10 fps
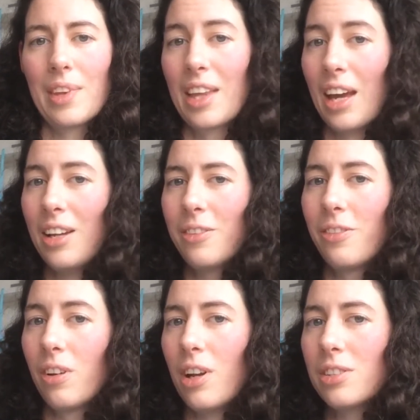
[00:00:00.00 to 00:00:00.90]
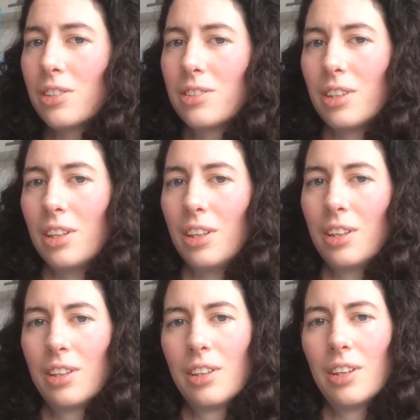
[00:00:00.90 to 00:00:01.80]
gain
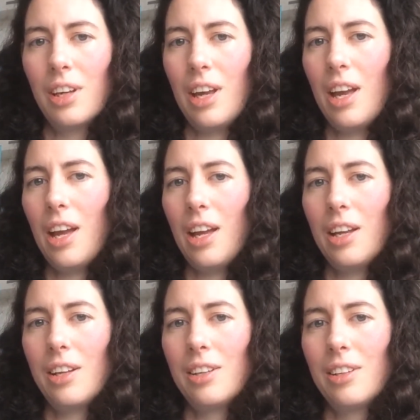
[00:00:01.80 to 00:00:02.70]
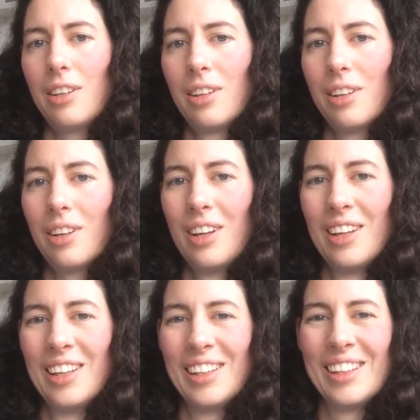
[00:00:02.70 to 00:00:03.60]
velocity and
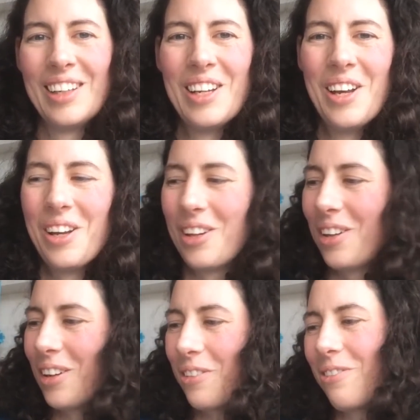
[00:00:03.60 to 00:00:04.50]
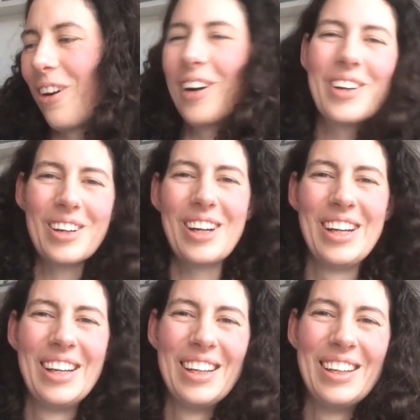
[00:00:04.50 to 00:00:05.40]
look farther
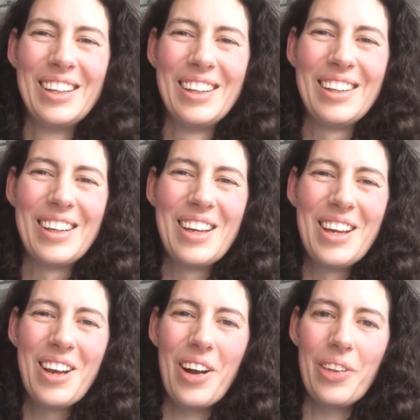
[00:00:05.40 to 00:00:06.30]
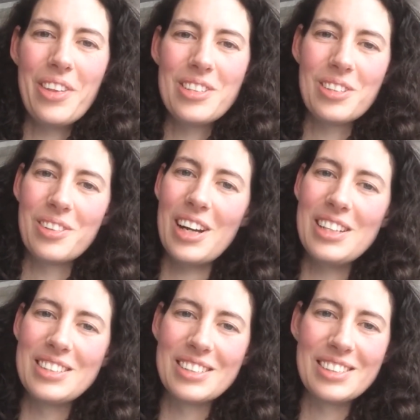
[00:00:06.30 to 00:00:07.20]
on this
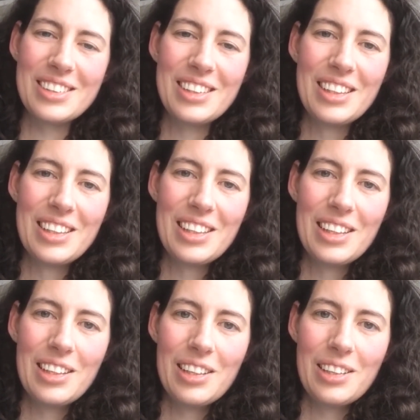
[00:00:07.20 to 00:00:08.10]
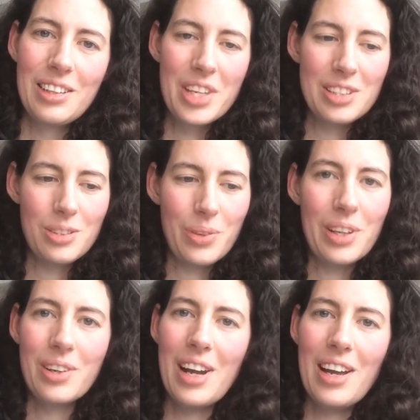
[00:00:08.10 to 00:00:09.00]
horizon. This is where
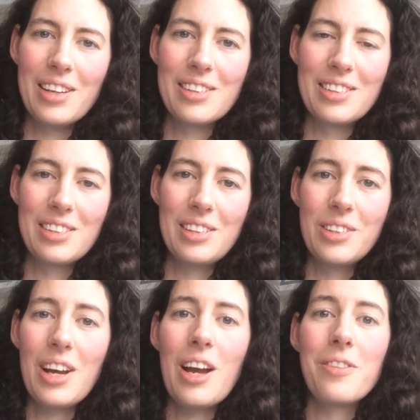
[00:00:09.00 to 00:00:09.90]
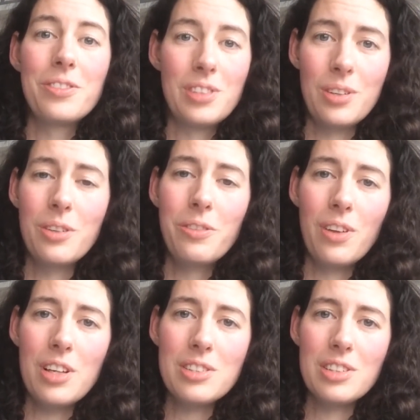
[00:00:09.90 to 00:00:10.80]
you're at. You have zero
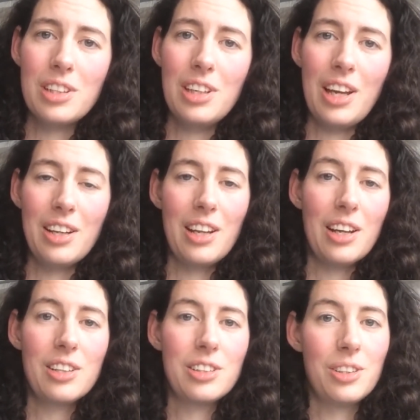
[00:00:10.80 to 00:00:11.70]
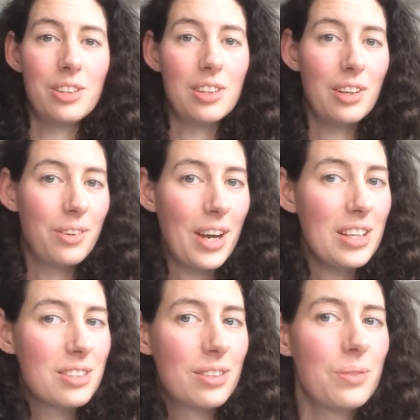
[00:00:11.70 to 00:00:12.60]
velocity, and there's your
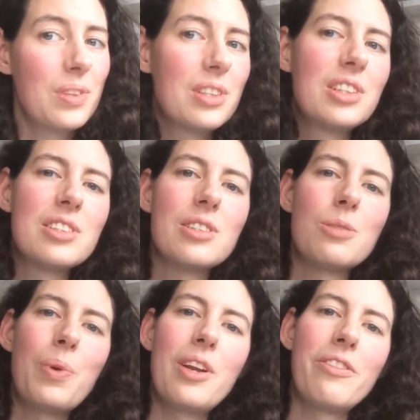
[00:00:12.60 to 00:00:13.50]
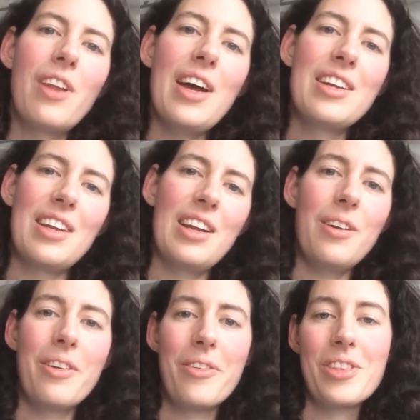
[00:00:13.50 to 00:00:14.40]
horizon, which is the speed of light, and
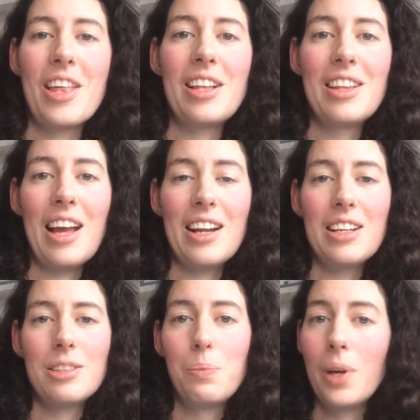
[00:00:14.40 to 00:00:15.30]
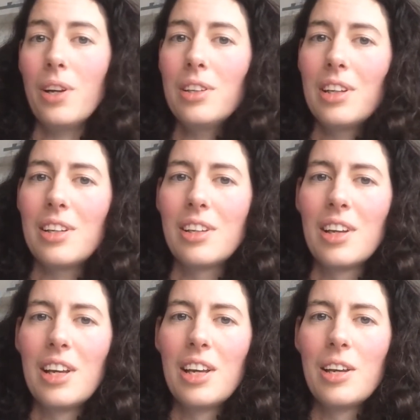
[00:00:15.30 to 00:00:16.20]
everything that is beyond it
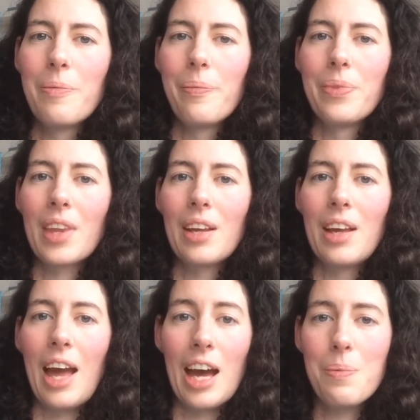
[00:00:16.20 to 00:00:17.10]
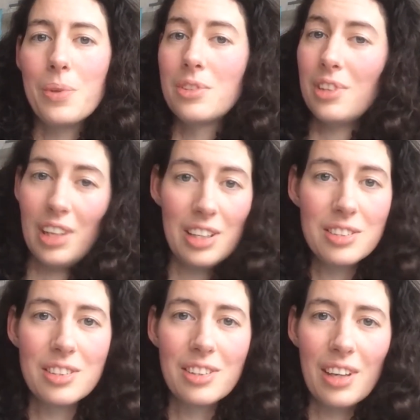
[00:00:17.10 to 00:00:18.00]
happens
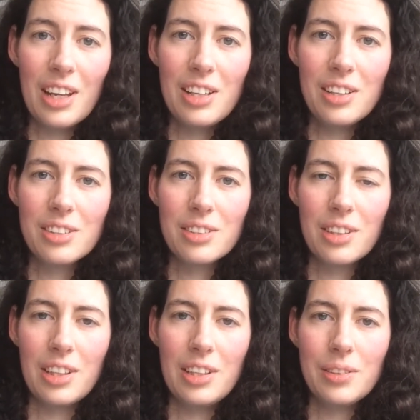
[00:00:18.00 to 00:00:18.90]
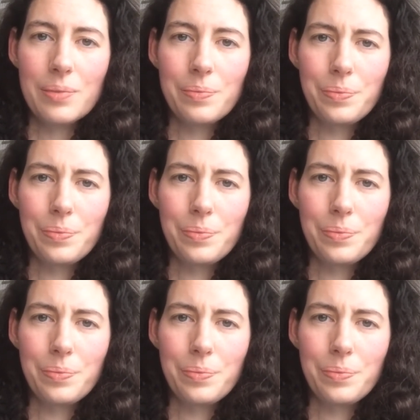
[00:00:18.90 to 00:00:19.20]
instantaneously.